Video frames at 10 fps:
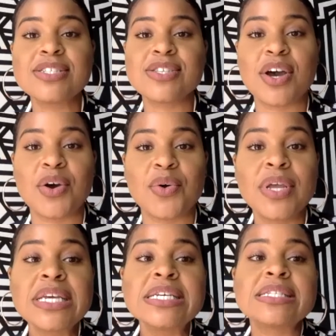So
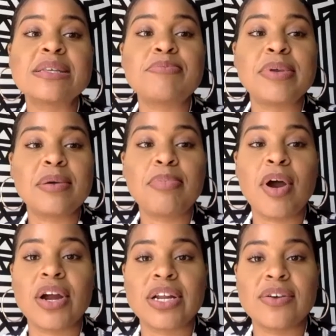to be a
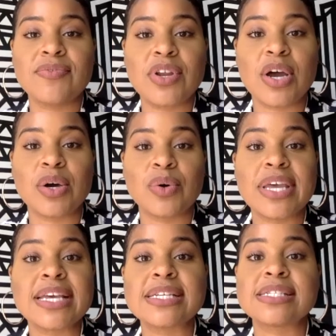part of,
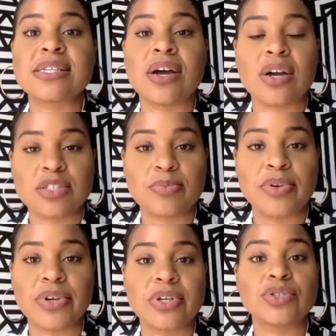his
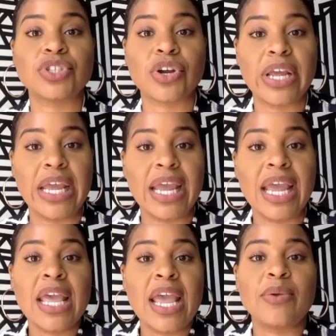entrepreneurial journey
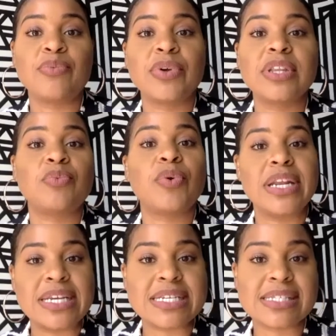and really
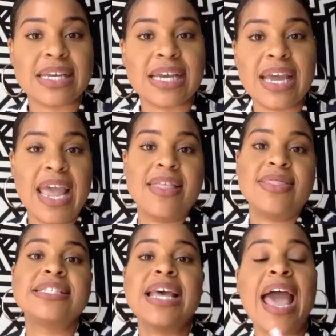witness it, and
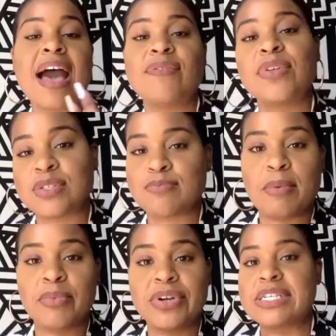then to have those
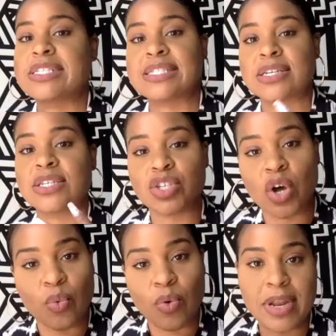memories as an adult
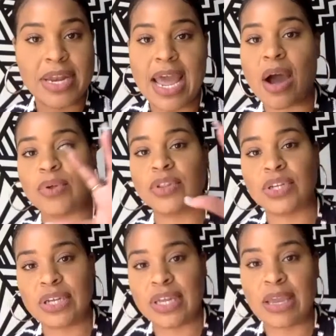woman now and
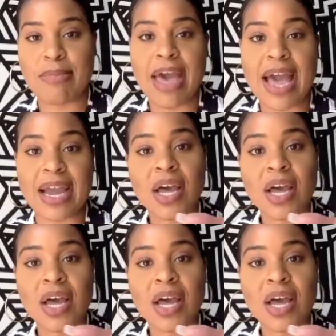looking back